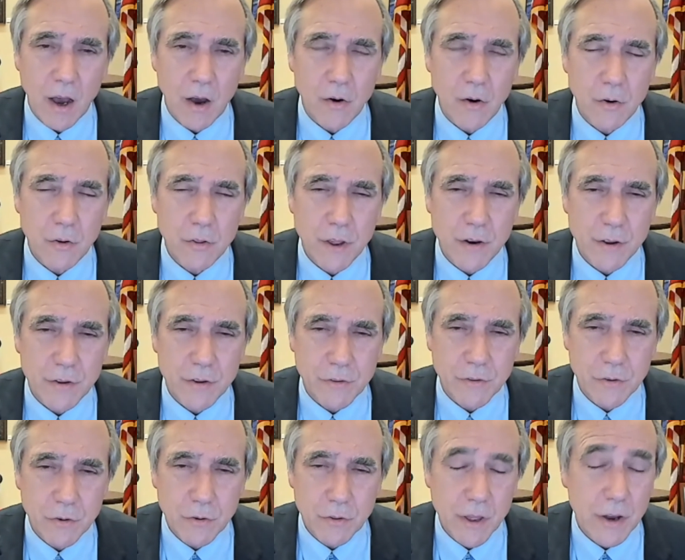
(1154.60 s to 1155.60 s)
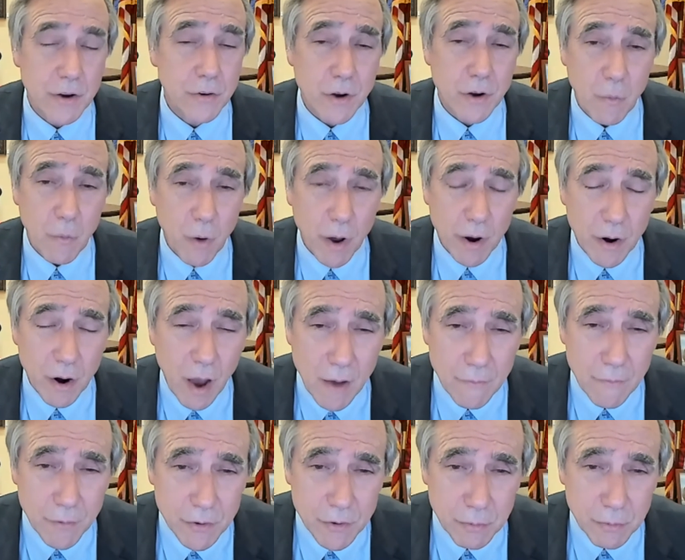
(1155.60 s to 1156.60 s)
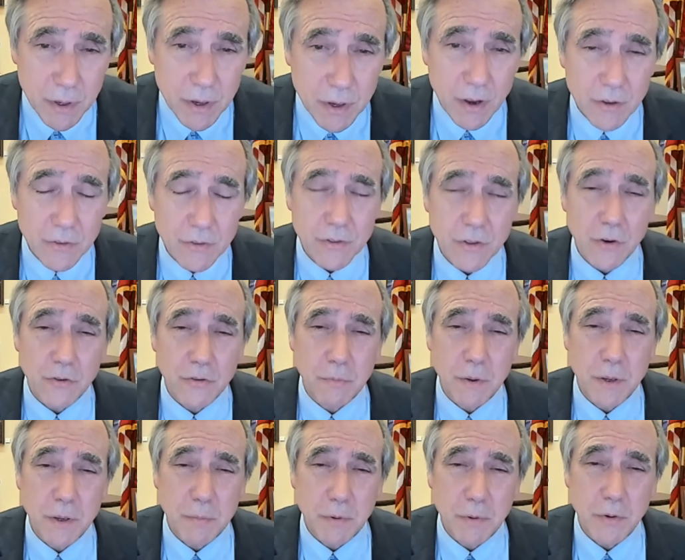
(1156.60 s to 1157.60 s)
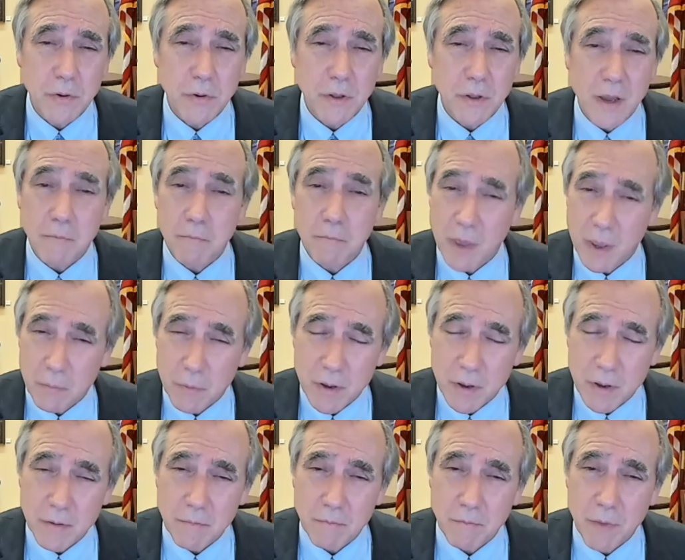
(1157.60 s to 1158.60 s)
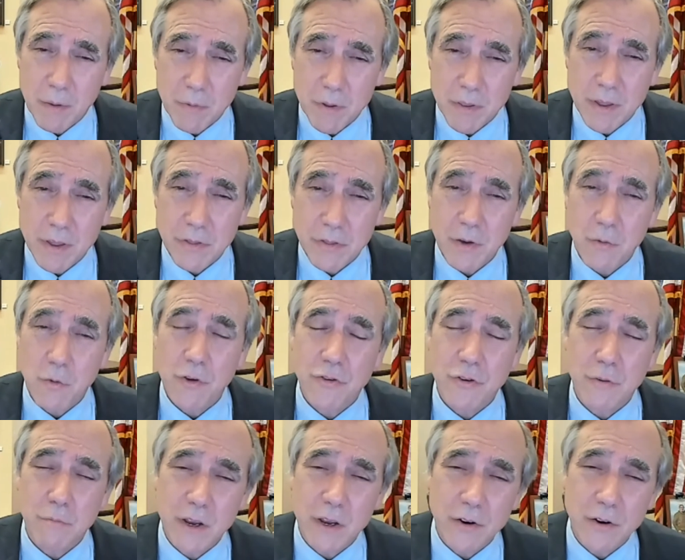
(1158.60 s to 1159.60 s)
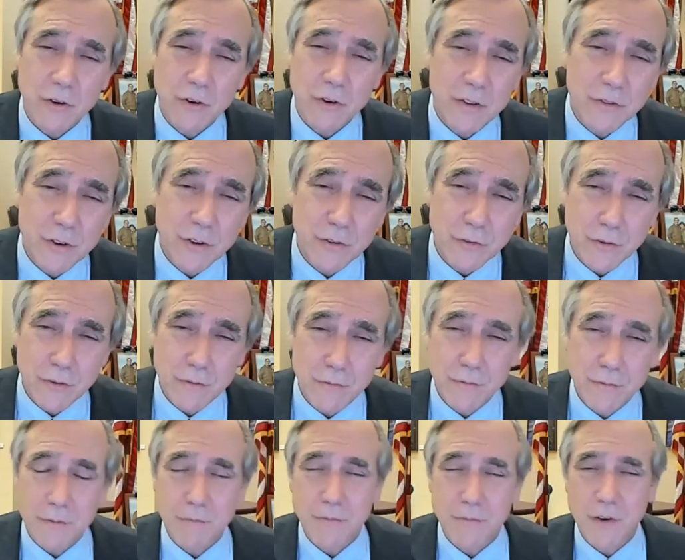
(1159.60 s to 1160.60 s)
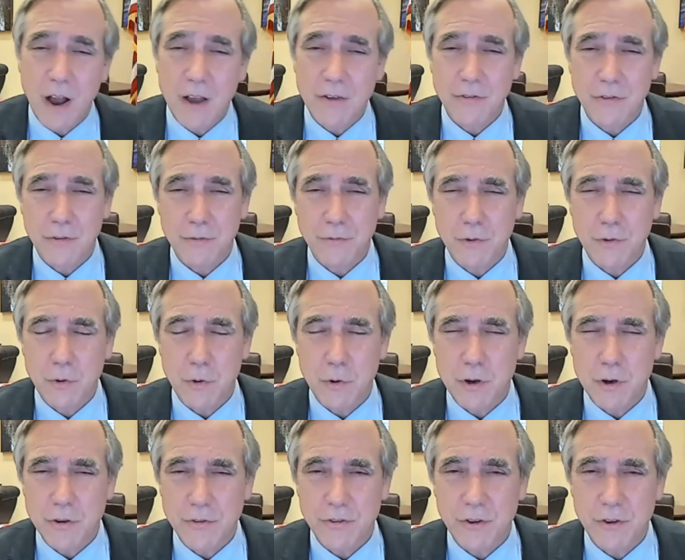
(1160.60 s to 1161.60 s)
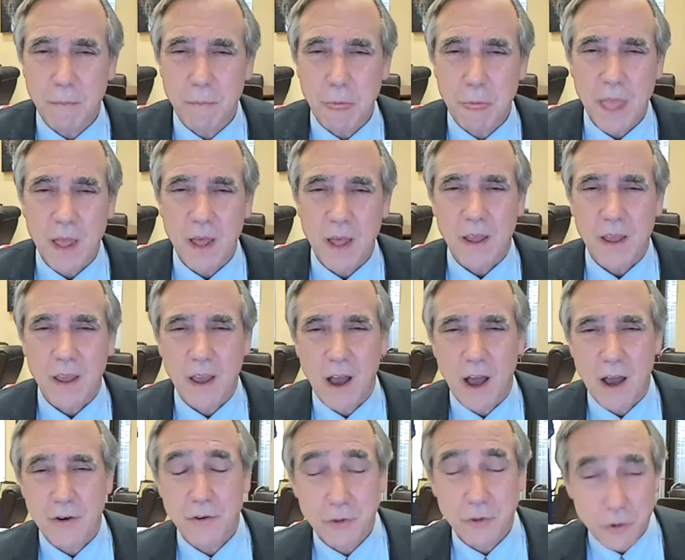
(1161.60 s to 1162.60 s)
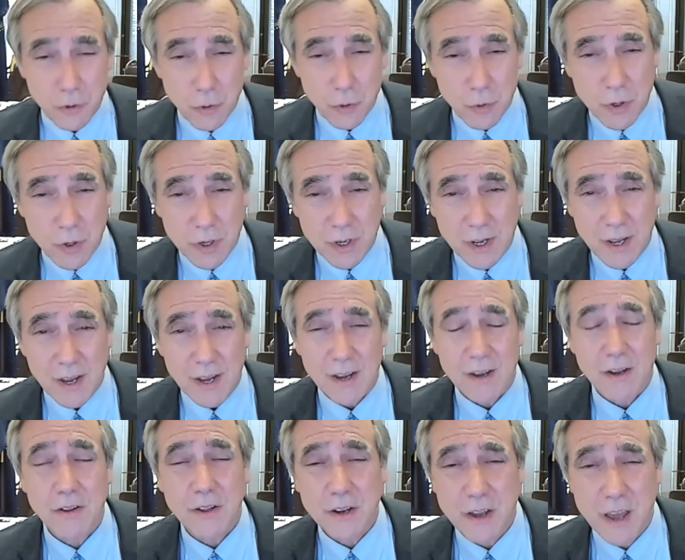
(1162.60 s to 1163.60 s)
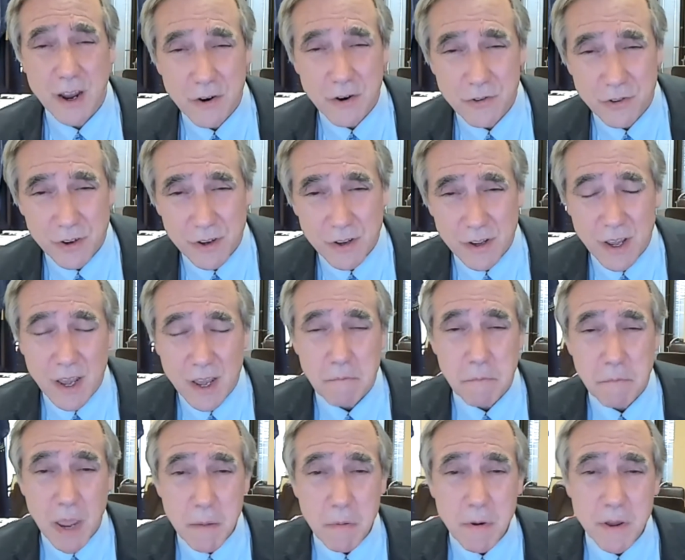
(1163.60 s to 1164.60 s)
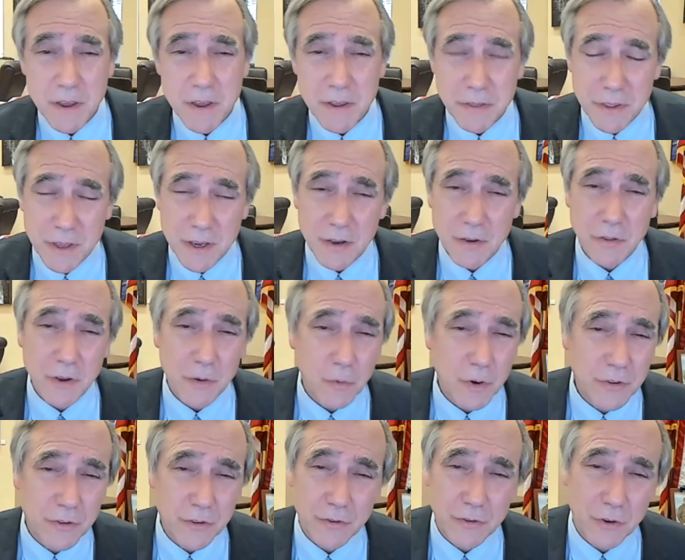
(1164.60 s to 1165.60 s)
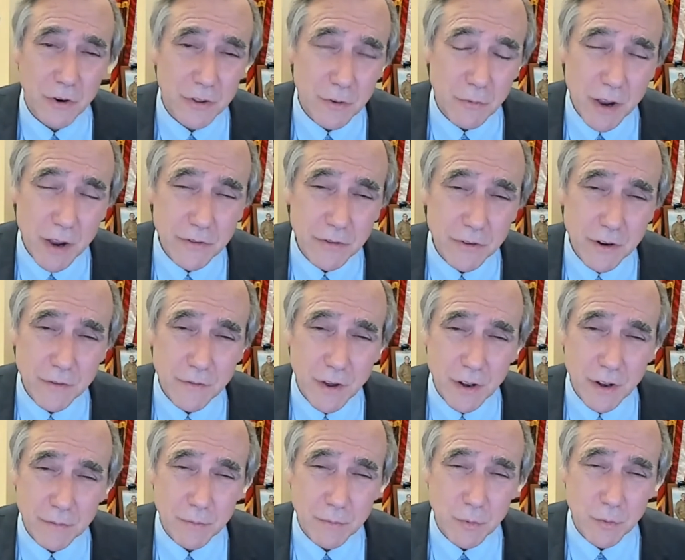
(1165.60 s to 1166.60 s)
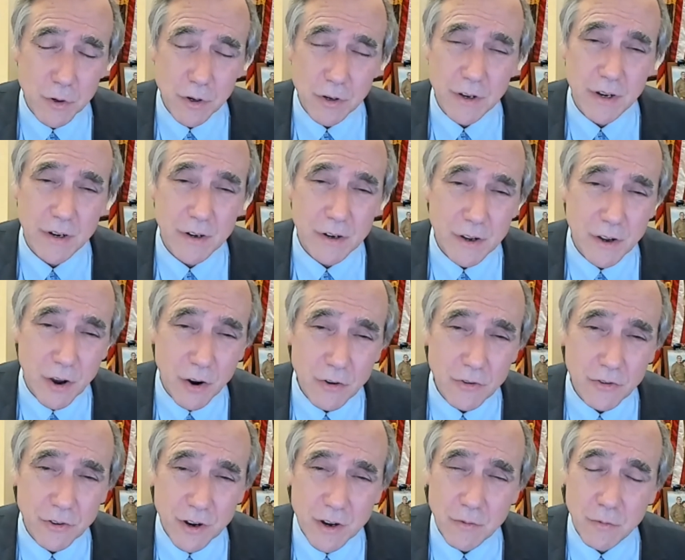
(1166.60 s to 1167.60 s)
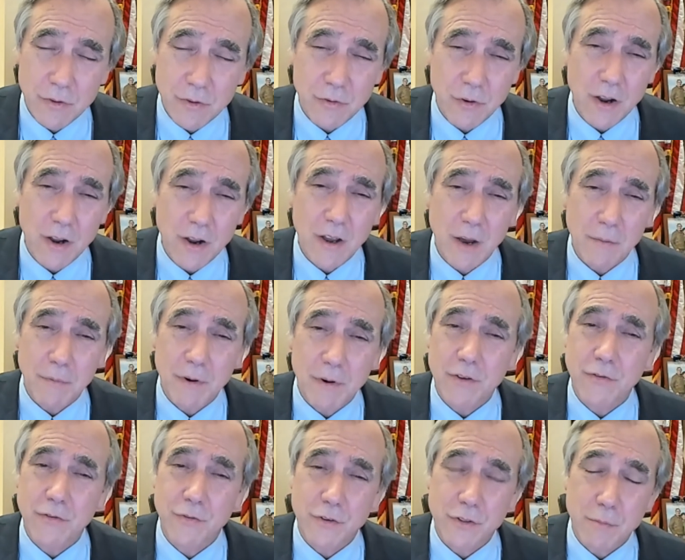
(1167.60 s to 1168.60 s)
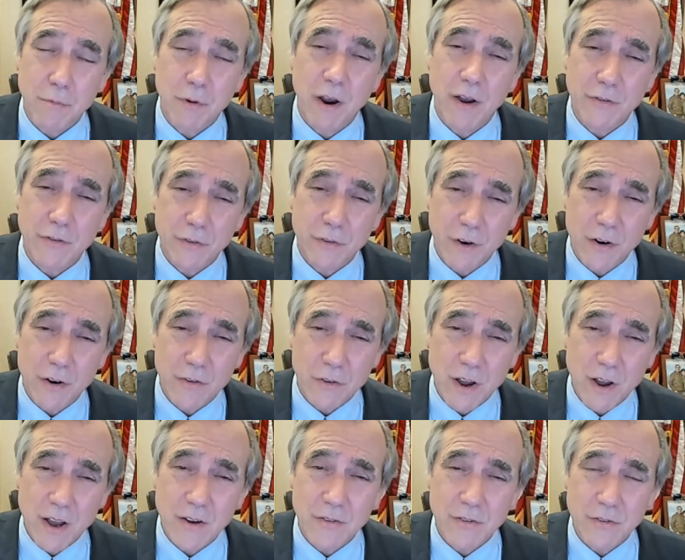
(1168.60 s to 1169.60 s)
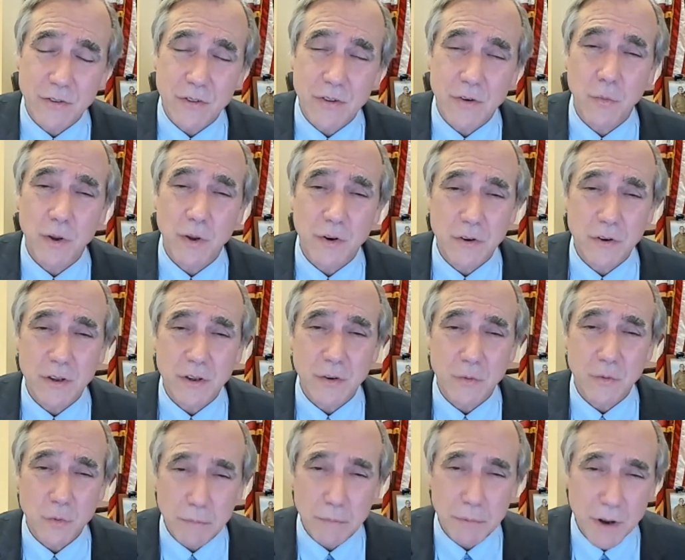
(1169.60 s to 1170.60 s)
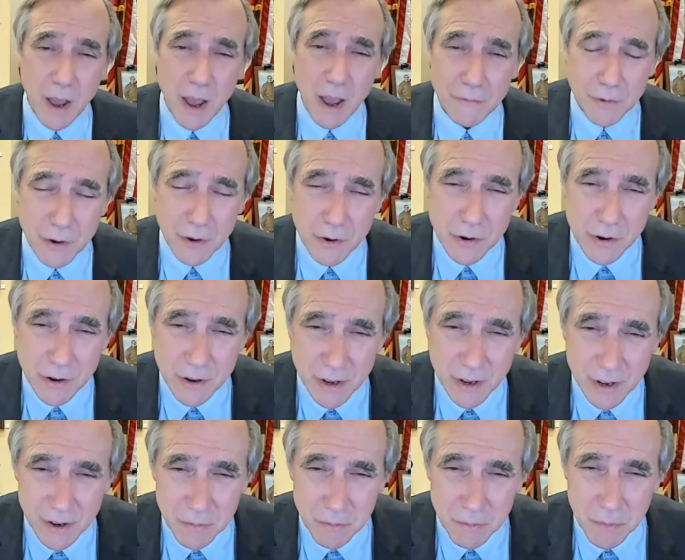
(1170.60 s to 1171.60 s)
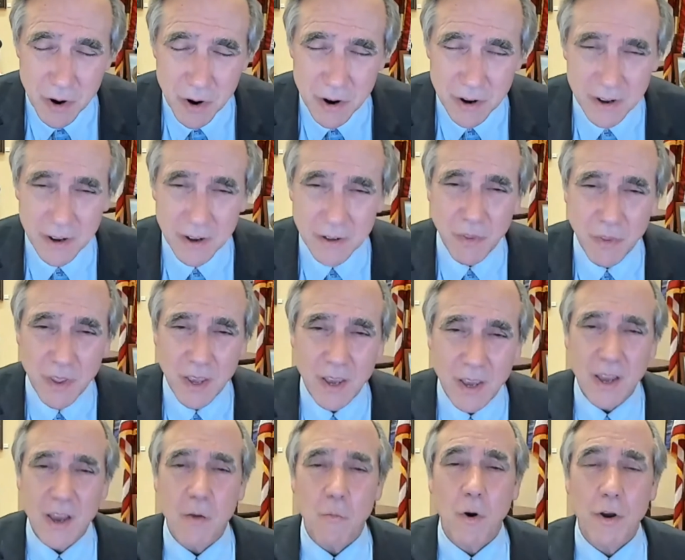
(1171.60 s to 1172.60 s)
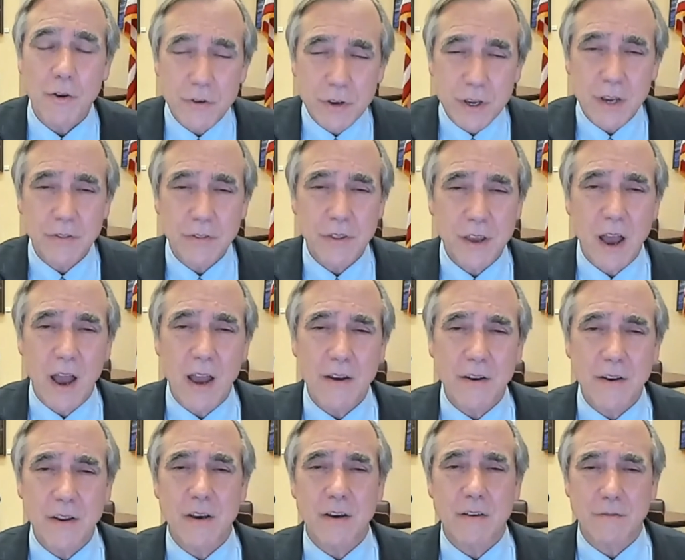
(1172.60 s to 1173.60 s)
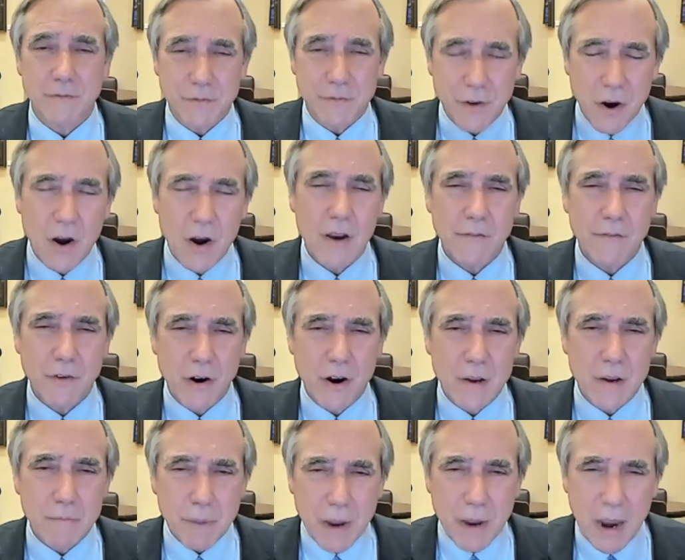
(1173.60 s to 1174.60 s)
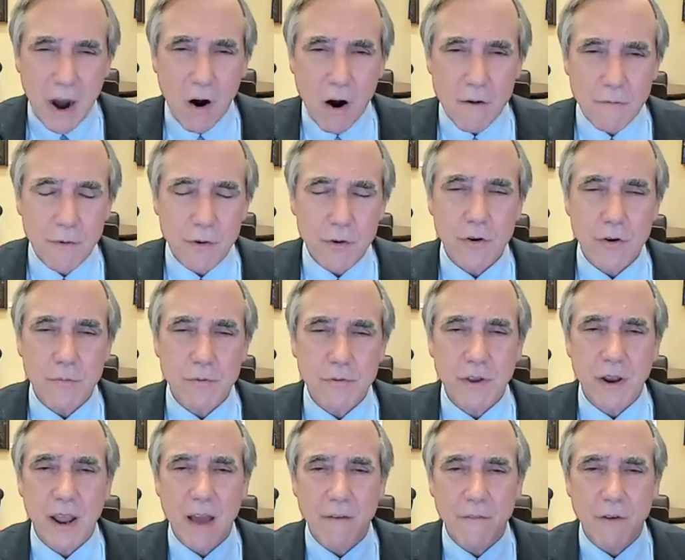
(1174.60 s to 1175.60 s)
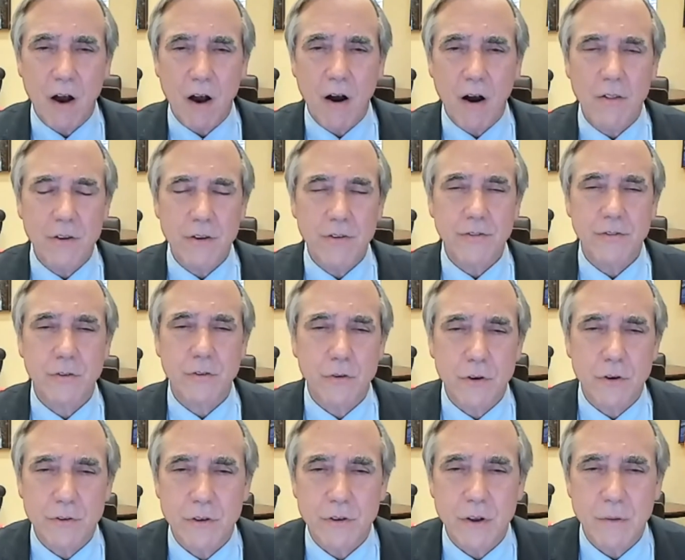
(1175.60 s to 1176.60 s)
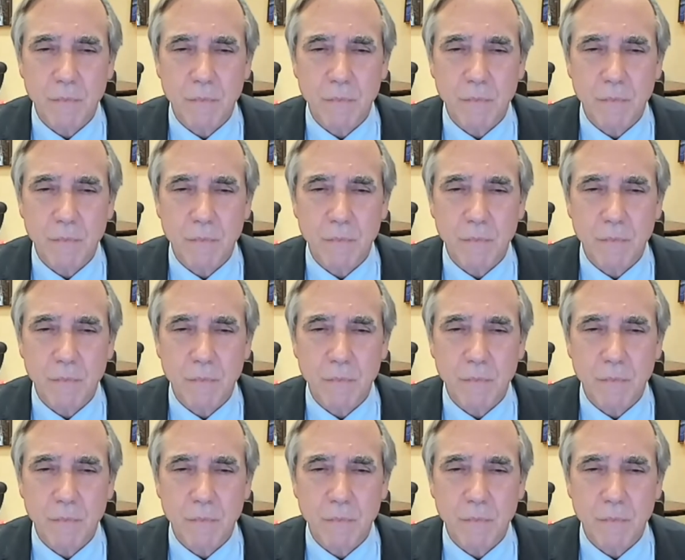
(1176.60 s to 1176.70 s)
who they do not want in office, because those people maybe they think we should make a transition from fossil fuels to clean energy. Maybe they think that we should join the rest of the developed world and negotiate with drug companies for the price of our drugs so that we don't get ripped off here in America. Well, you get the idea. Very, very powerful groups that have all these tools.